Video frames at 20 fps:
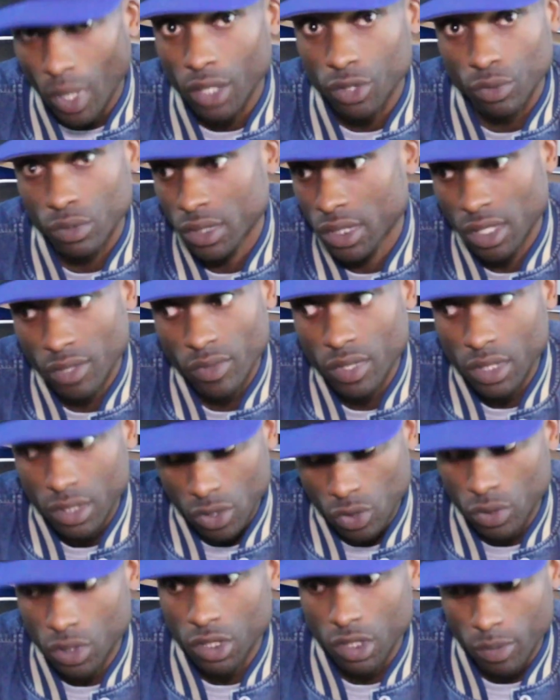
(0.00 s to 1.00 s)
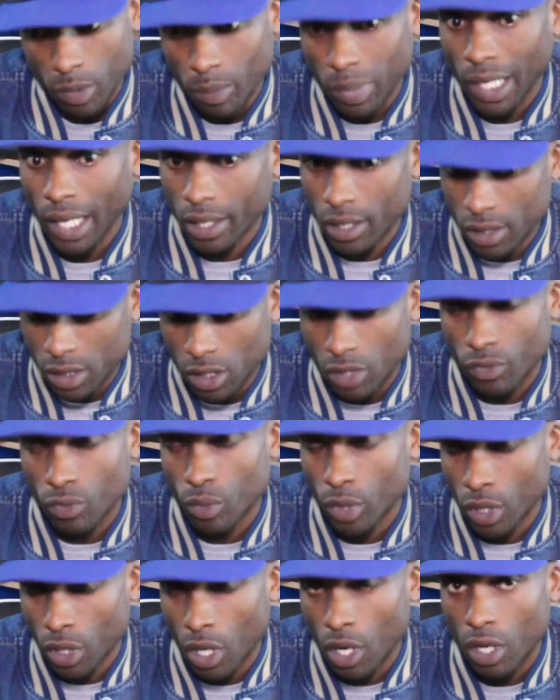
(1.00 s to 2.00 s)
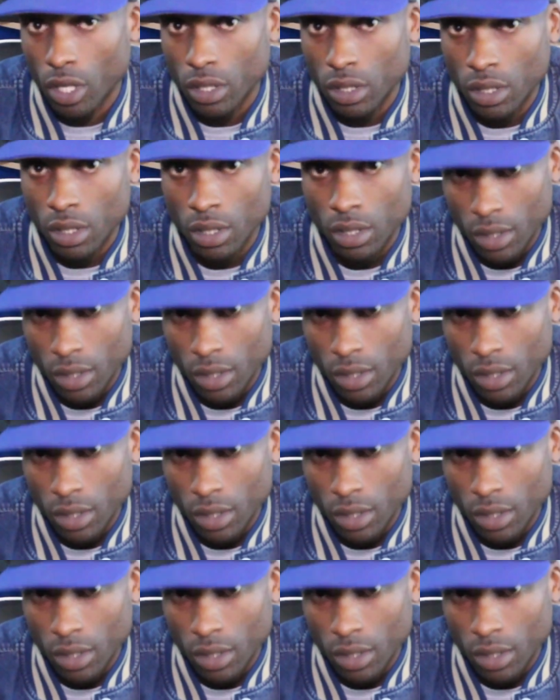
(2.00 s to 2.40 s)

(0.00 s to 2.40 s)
you watch on TV. Just apply yourself and work hard.